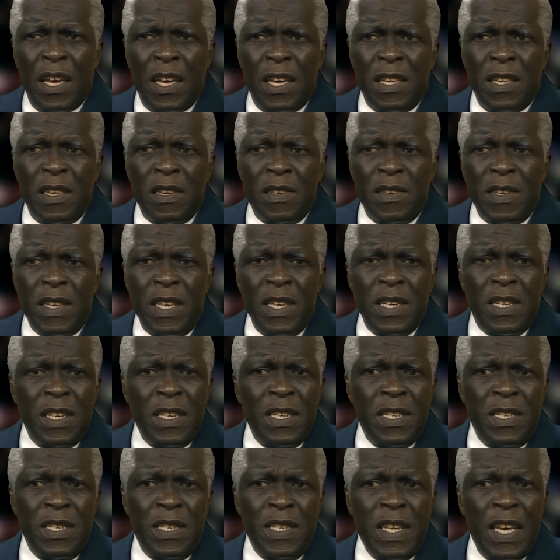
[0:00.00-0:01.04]
It
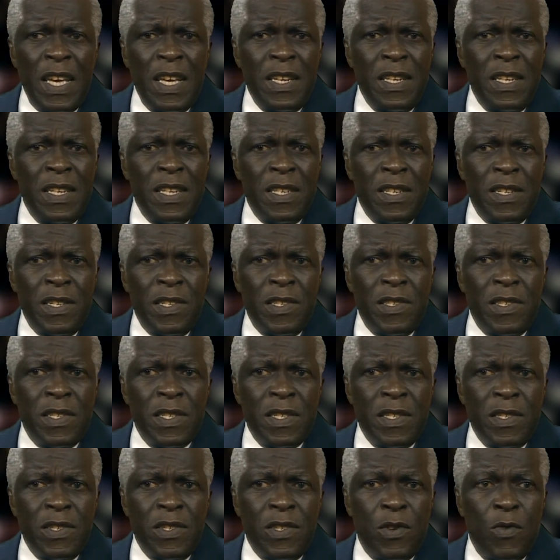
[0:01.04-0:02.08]
is said that
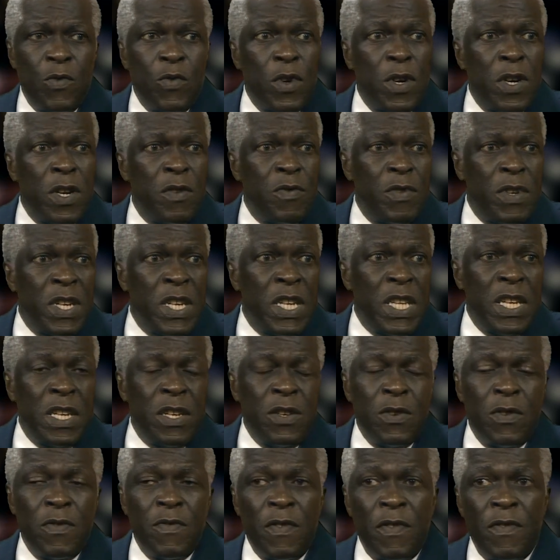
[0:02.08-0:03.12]
the world will
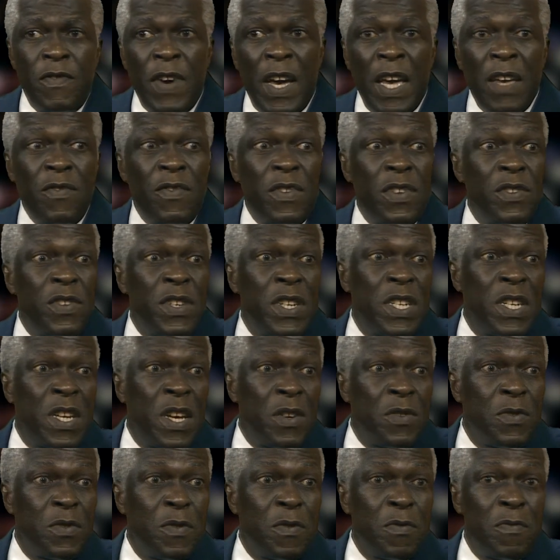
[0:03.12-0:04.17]
need over
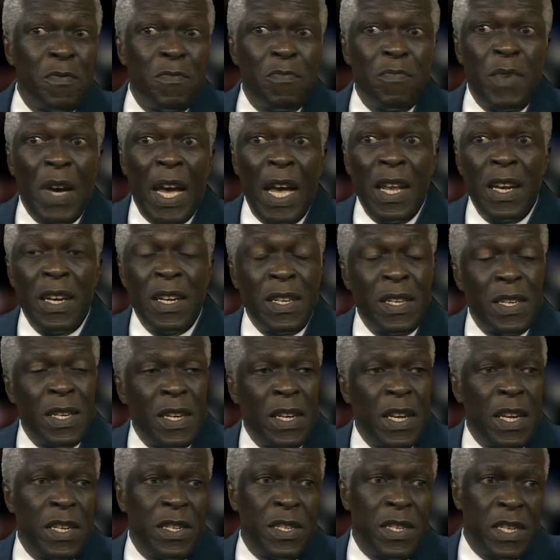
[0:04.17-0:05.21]
500,000 pilots
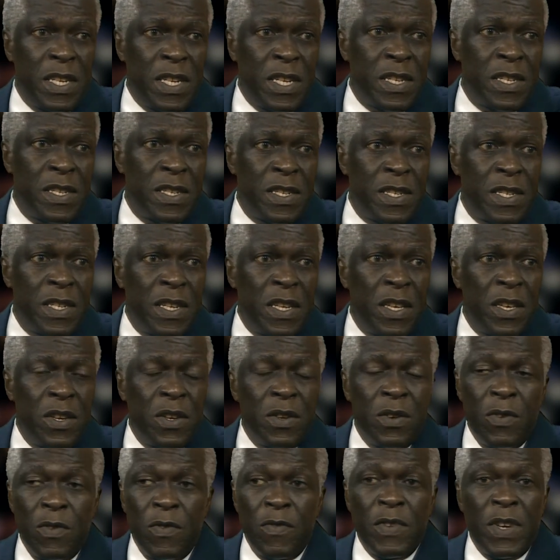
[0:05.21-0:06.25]
and engineers
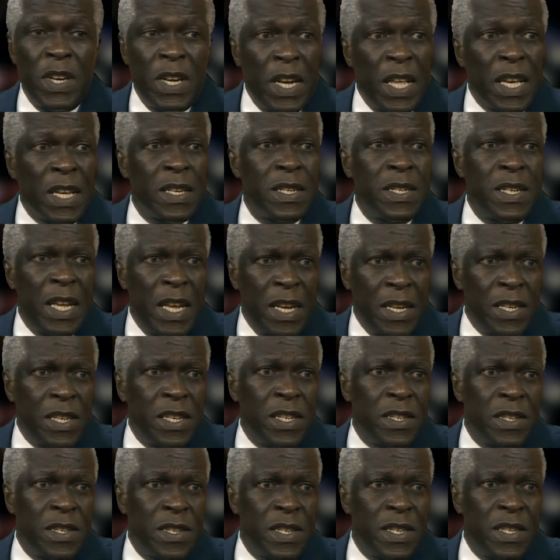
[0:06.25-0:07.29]
over the next 10
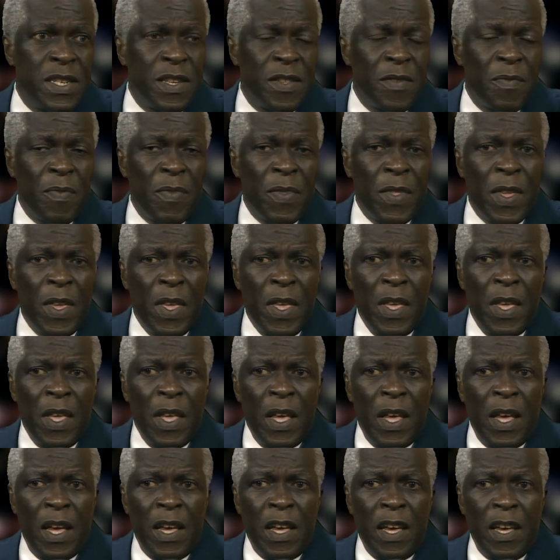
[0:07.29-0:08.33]
years.
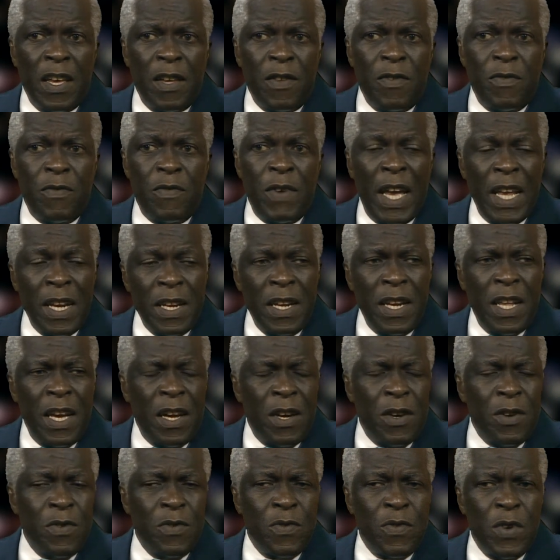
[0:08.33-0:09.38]
Right
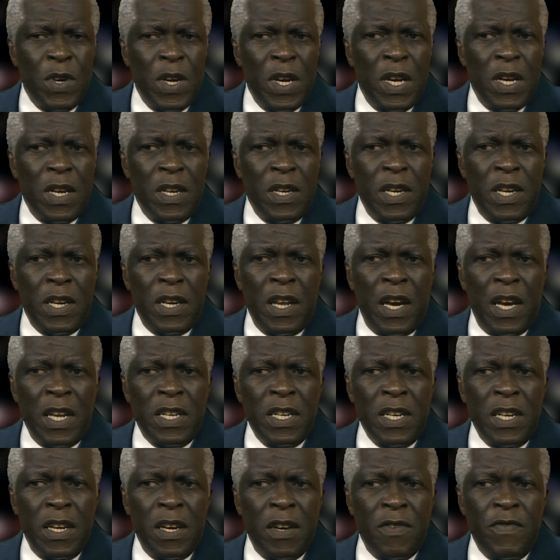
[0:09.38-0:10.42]
now, there are
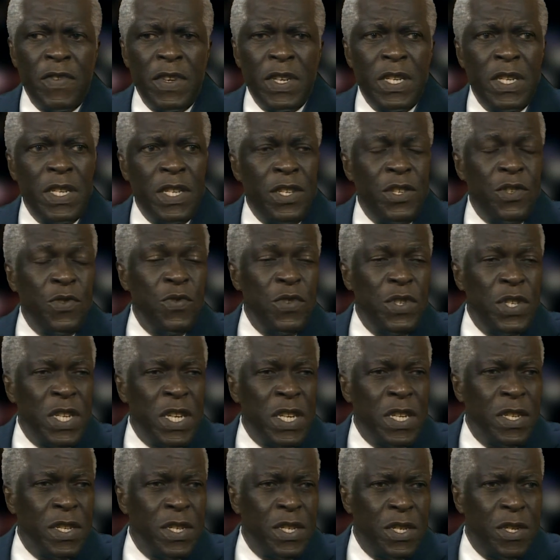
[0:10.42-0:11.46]
not enough
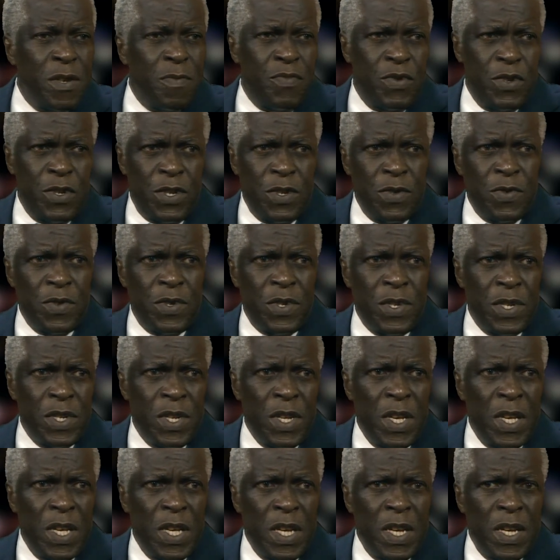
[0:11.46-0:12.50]
institutions to produce
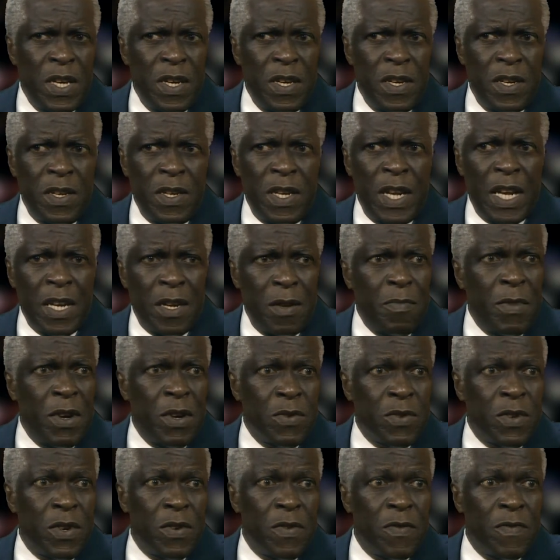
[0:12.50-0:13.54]
that
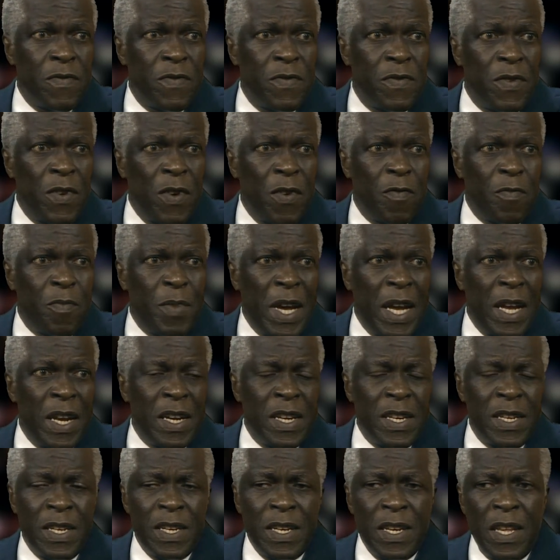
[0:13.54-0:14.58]
amount of
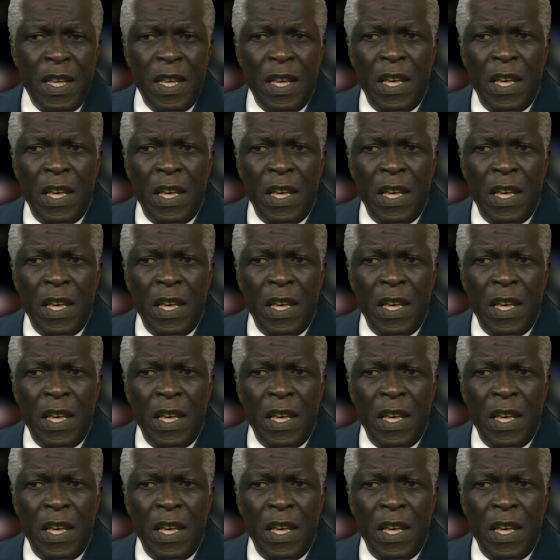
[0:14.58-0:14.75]
pilots.